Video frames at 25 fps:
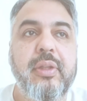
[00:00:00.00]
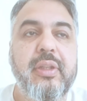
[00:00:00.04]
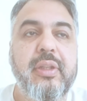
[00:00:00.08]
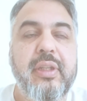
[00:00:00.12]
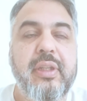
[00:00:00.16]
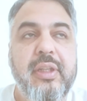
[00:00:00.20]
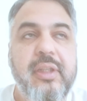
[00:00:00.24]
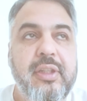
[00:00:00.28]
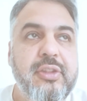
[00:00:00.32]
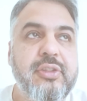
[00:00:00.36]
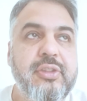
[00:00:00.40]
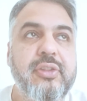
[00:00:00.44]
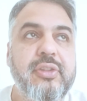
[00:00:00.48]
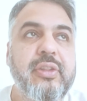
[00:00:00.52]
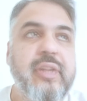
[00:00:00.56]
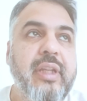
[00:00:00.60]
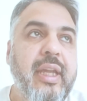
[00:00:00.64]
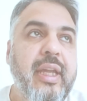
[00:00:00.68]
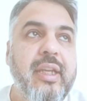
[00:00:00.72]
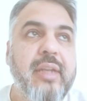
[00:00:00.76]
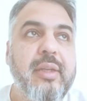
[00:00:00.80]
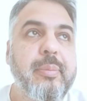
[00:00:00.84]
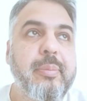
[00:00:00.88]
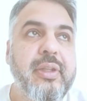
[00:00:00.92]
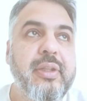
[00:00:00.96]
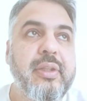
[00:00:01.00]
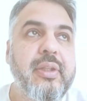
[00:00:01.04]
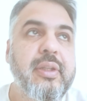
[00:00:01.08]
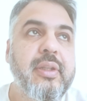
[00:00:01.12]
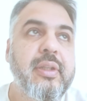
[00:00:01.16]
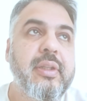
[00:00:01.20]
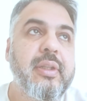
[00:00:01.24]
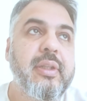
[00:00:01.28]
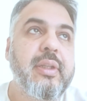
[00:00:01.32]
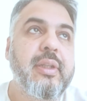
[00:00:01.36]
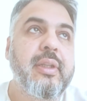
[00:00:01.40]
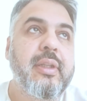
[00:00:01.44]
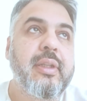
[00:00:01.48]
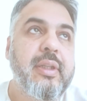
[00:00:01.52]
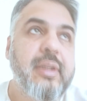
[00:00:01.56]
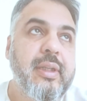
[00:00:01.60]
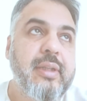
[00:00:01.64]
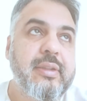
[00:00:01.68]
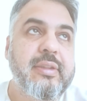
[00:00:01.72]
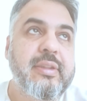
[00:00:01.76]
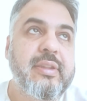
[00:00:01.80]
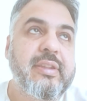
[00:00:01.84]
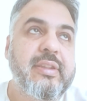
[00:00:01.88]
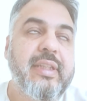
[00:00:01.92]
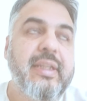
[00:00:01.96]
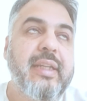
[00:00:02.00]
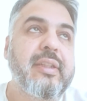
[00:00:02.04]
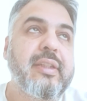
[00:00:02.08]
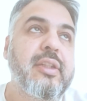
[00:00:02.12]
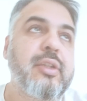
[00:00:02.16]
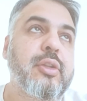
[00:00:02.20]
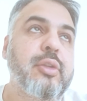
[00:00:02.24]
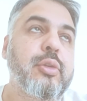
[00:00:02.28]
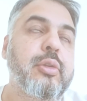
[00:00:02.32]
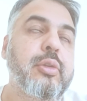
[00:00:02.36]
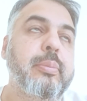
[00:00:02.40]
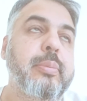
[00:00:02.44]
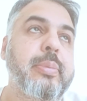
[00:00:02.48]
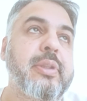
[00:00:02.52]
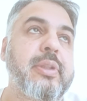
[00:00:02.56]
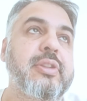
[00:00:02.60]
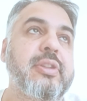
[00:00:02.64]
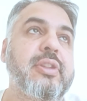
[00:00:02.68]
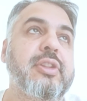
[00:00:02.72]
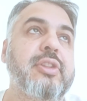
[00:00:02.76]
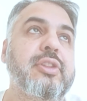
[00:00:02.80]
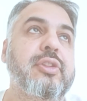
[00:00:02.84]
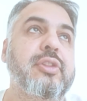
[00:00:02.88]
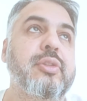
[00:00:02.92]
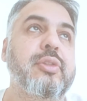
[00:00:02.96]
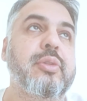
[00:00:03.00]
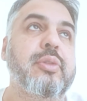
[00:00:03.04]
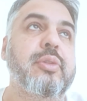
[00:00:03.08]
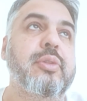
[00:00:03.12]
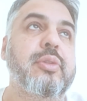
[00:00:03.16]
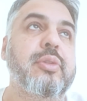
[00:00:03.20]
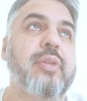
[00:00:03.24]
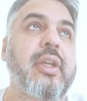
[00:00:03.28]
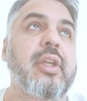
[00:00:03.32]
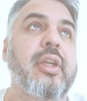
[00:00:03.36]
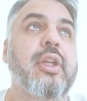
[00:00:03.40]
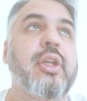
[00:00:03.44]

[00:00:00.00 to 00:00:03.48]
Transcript: nursery element as a standalone business unit,